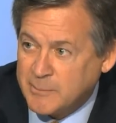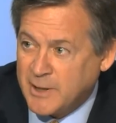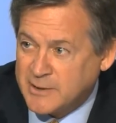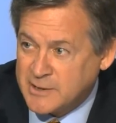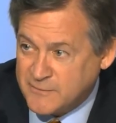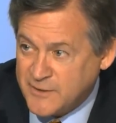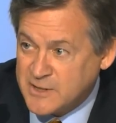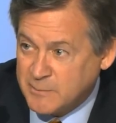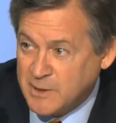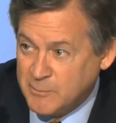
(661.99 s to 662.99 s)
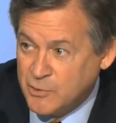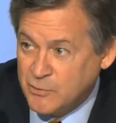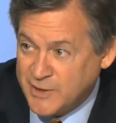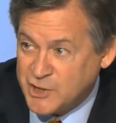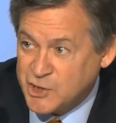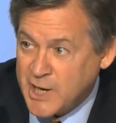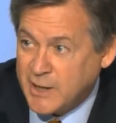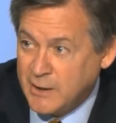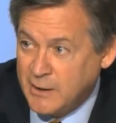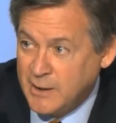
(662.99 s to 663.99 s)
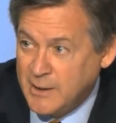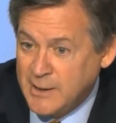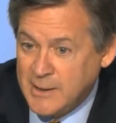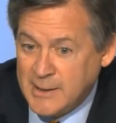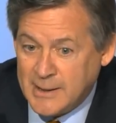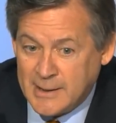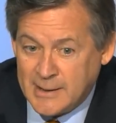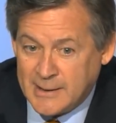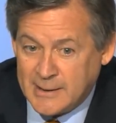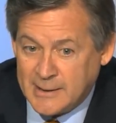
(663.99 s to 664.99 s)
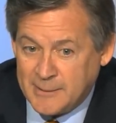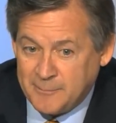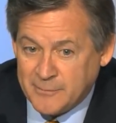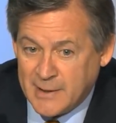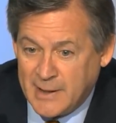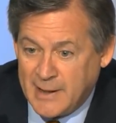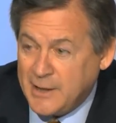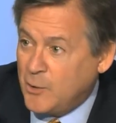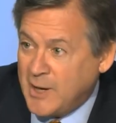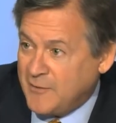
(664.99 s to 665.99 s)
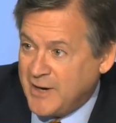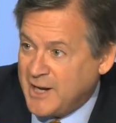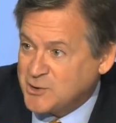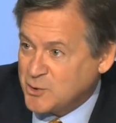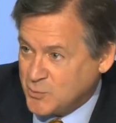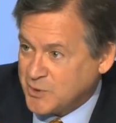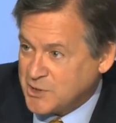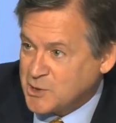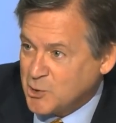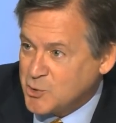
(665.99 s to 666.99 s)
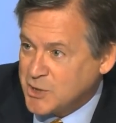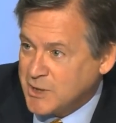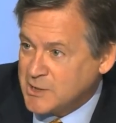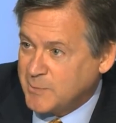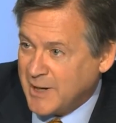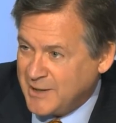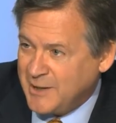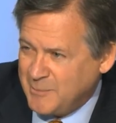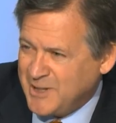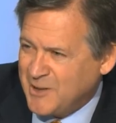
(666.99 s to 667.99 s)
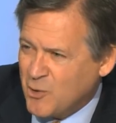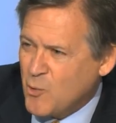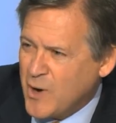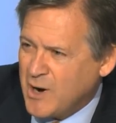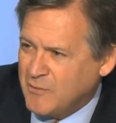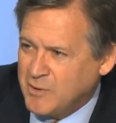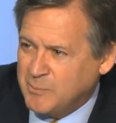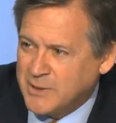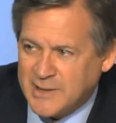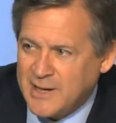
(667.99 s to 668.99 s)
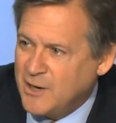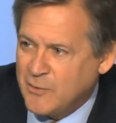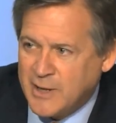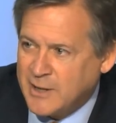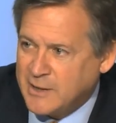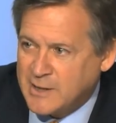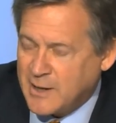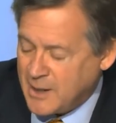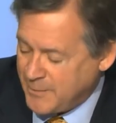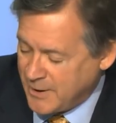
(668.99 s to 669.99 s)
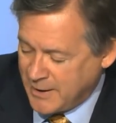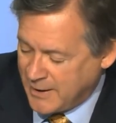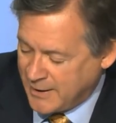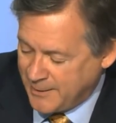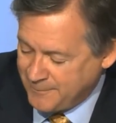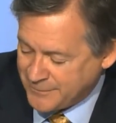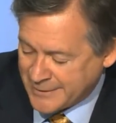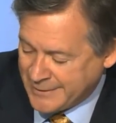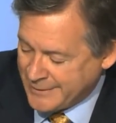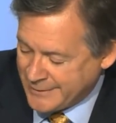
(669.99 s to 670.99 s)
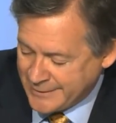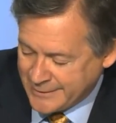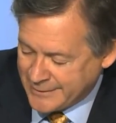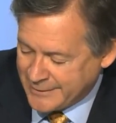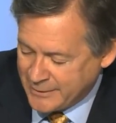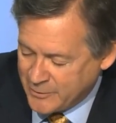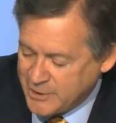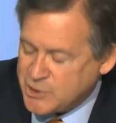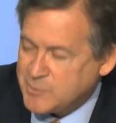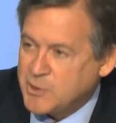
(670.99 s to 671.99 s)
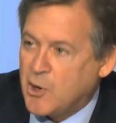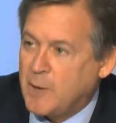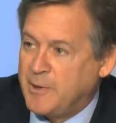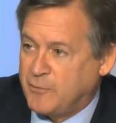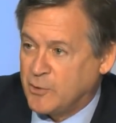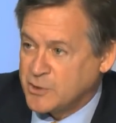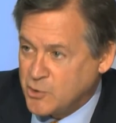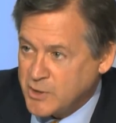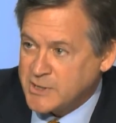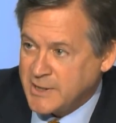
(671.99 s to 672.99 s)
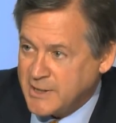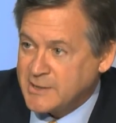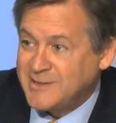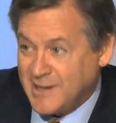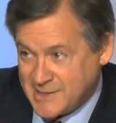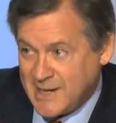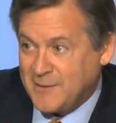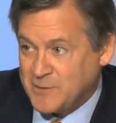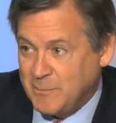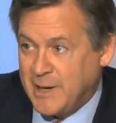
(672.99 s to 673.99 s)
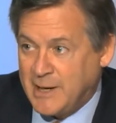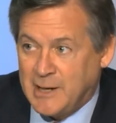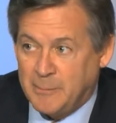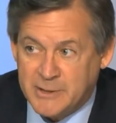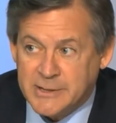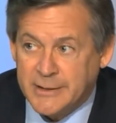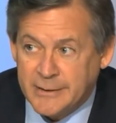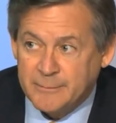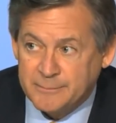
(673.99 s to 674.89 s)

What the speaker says: about this, visibly moved and shaken. I don't have an answer as what the solution is, but I mean, they're aware of it, but they know they need time. And, the Egyptian army, for as good as it is, does have some bad elements in it.